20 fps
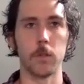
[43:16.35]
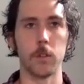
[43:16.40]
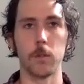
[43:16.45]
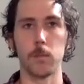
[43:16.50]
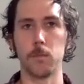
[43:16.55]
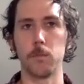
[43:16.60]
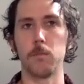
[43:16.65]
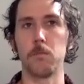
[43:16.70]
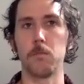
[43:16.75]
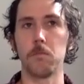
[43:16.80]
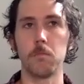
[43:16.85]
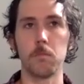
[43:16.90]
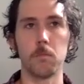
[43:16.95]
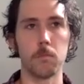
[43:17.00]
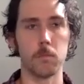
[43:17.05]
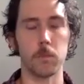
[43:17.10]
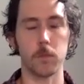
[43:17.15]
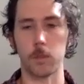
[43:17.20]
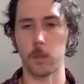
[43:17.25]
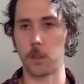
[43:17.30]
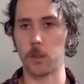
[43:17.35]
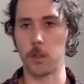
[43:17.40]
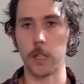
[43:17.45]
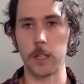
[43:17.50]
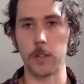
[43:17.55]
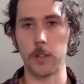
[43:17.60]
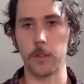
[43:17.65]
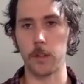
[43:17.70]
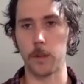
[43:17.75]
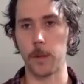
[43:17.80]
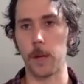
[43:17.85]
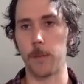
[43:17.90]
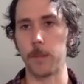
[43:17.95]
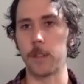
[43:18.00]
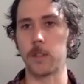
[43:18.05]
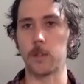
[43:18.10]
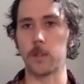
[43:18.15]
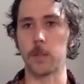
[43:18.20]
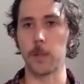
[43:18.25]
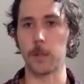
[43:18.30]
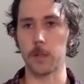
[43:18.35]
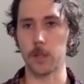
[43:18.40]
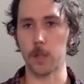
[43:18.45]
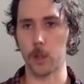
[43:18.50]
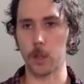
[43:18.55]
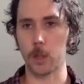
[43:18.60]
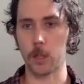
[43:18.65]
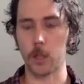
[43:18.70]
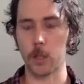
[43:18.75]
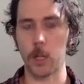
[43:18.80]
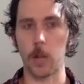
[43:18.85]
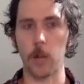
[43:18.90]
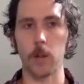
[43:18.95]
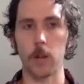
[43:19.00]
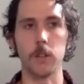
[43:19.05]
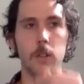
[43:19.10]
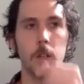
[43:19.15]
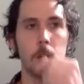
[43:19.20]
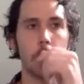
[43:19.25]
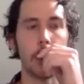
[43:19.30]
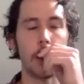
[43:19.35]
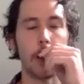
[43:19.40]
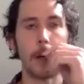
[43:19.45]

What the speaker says: There's a good chance there might be some type of coding challenge.